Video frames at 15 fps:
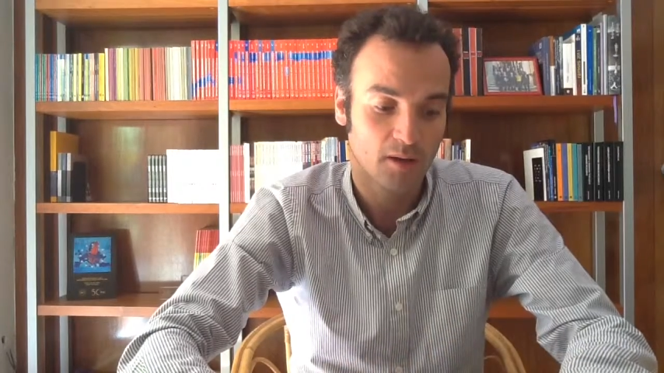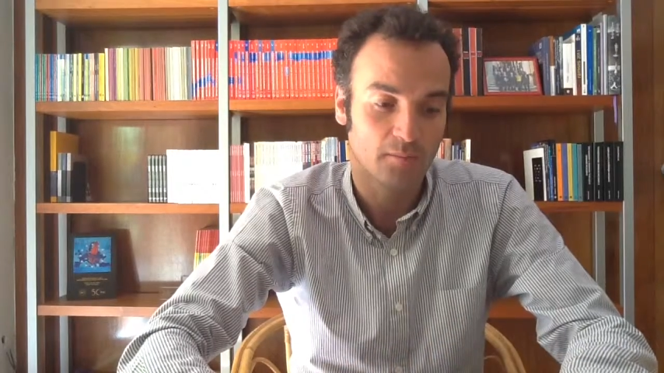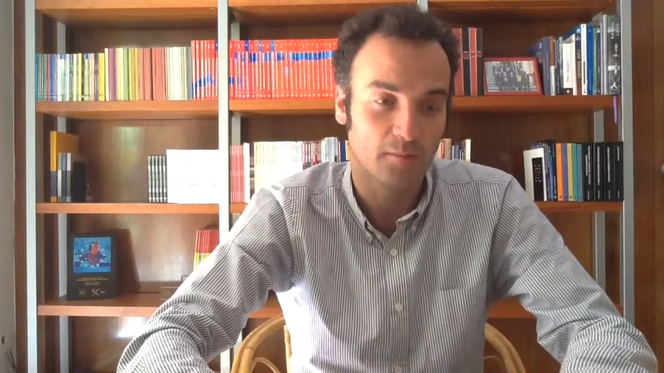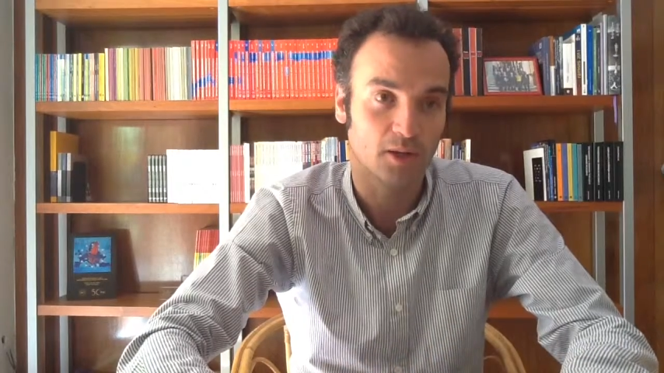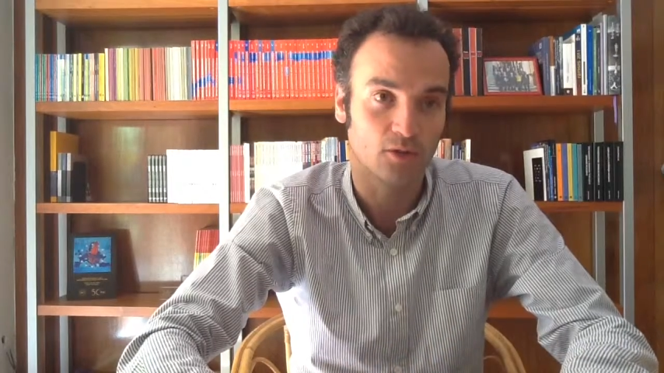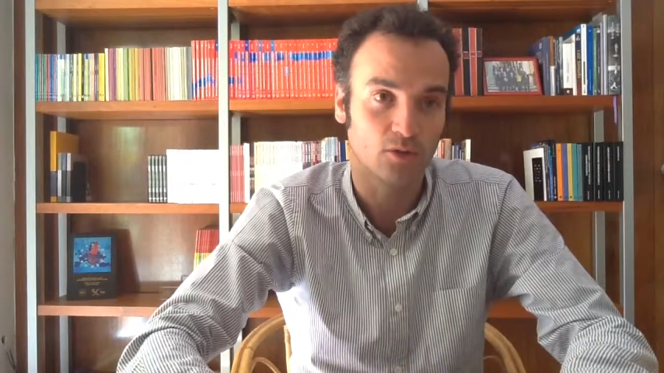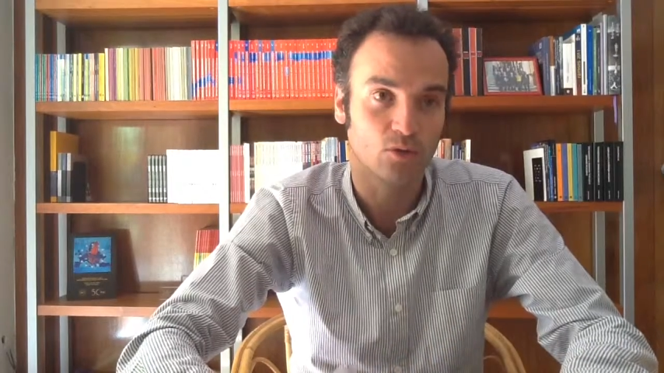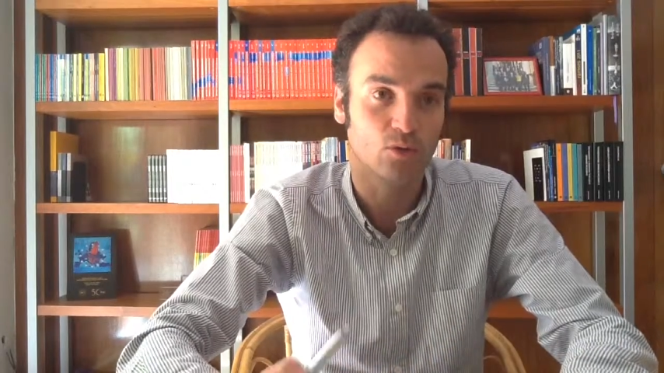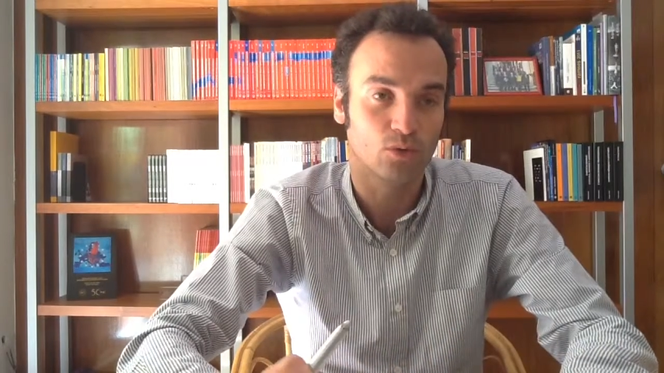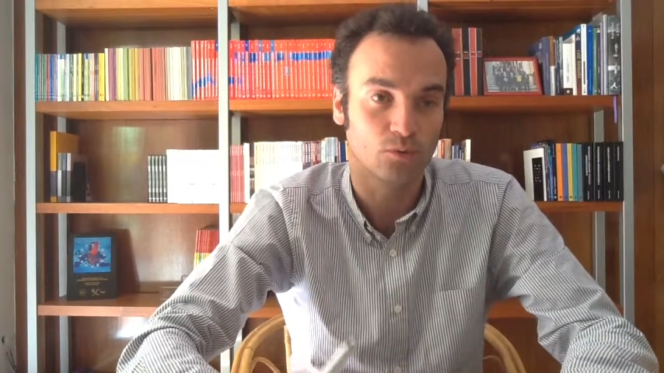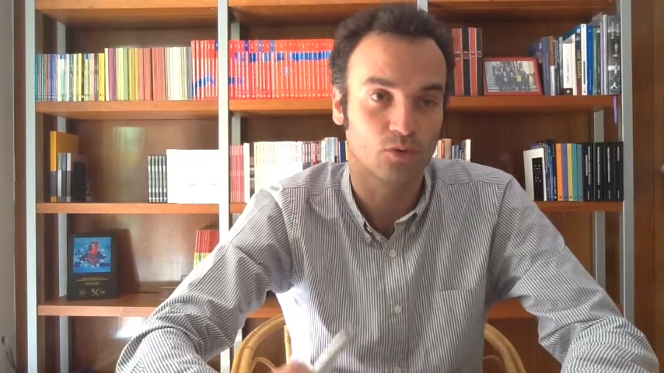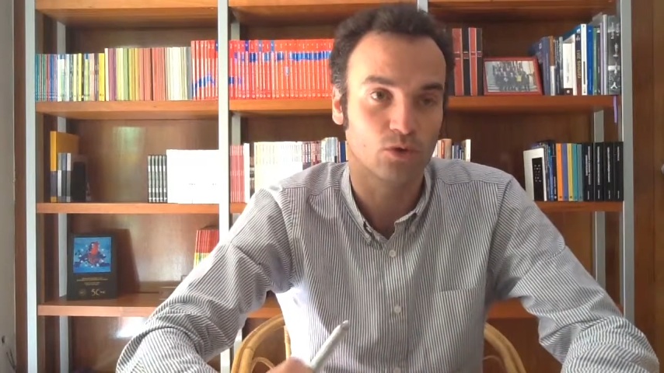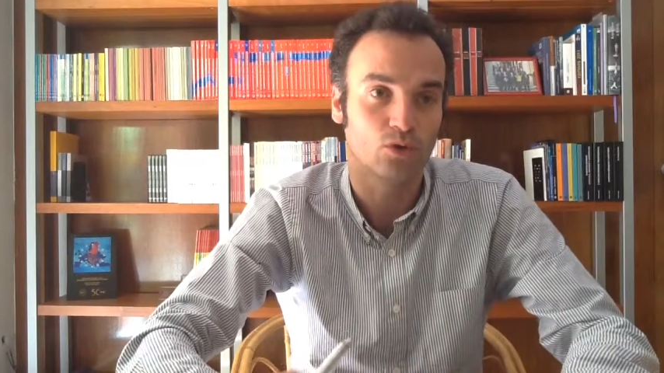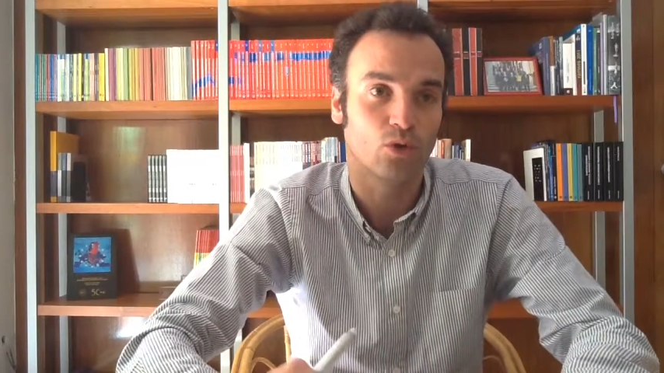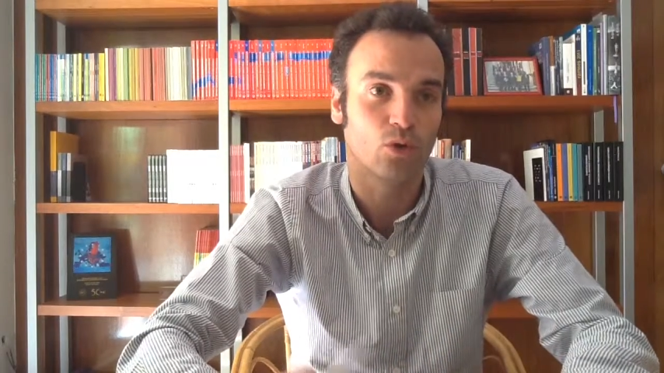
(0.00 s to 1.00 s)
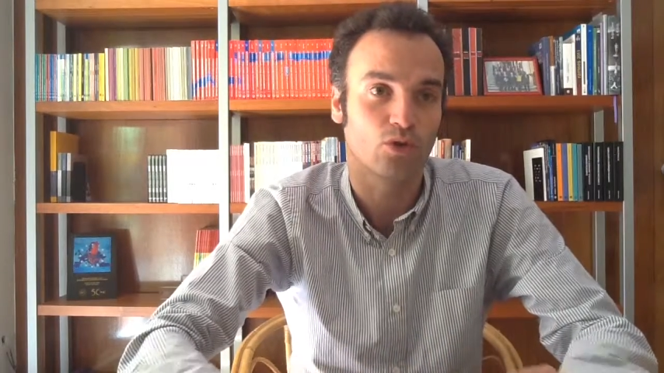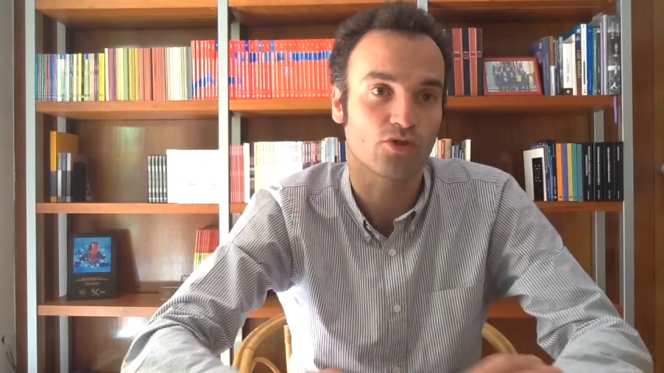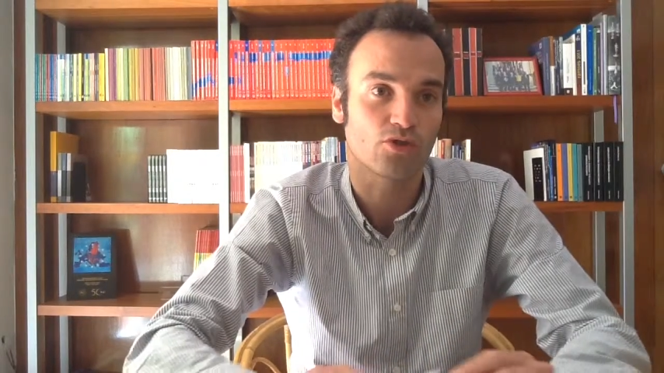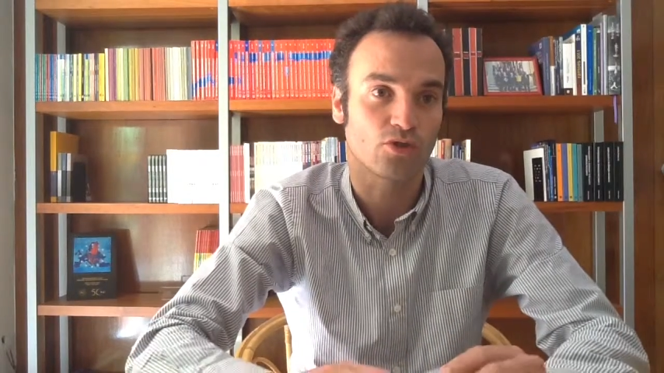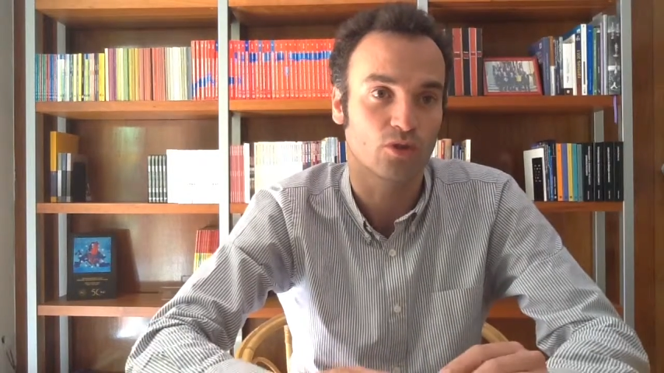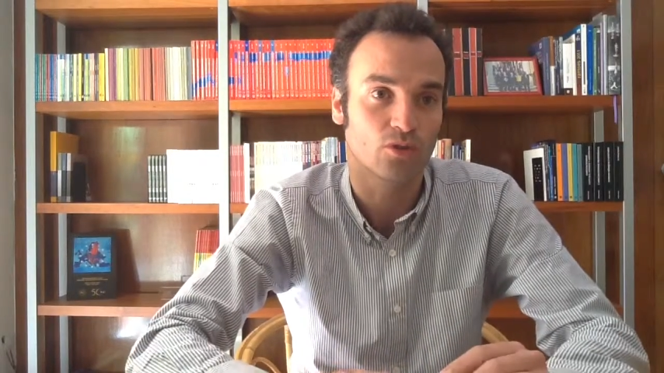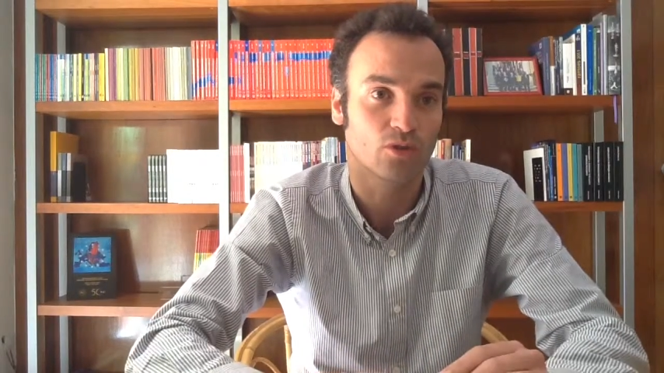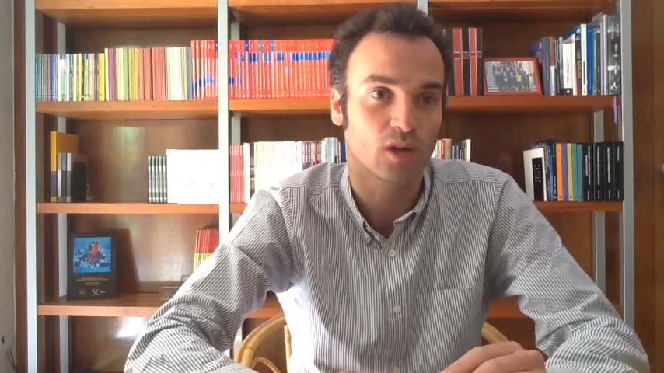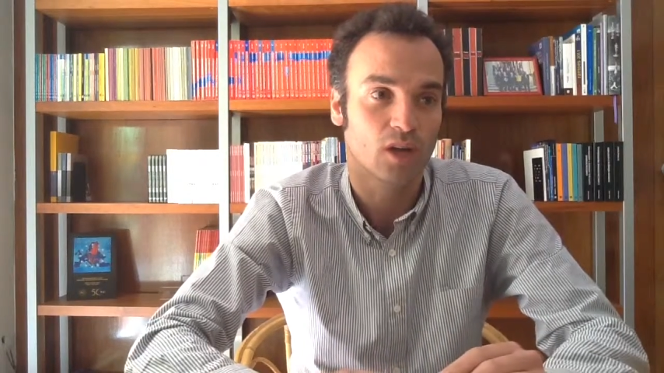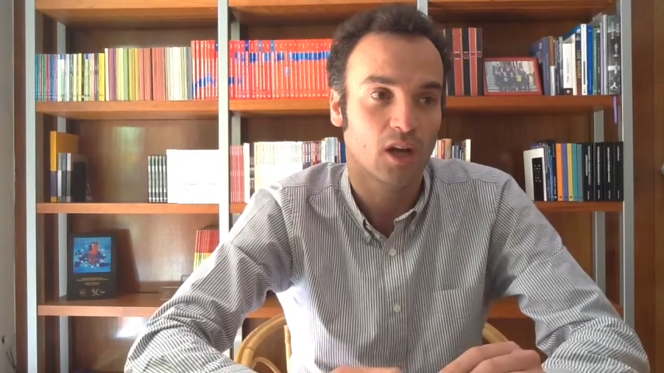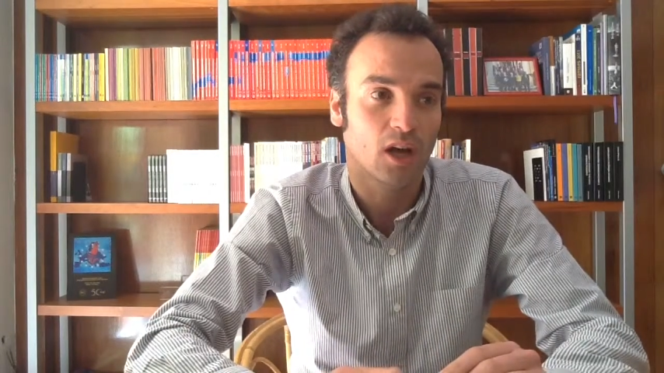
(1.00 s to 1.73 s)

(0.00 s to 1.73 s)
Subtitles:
but would also